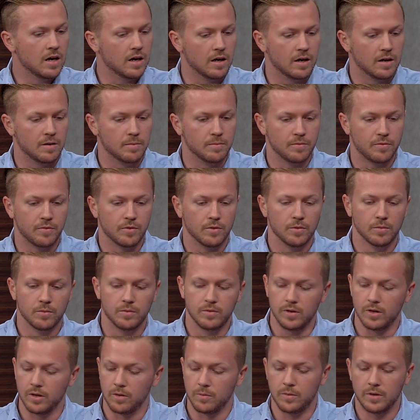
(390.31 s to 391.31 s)
For
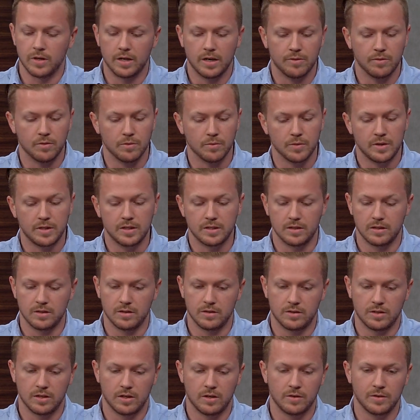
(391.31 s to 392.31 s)
whatever reason.
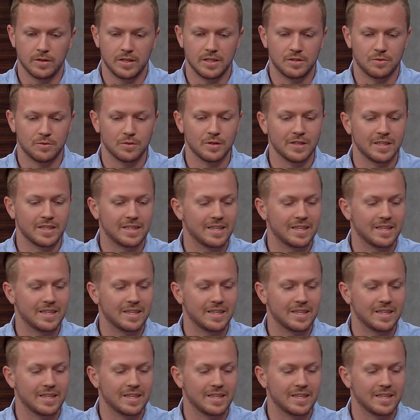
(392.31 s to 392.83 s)
So it's really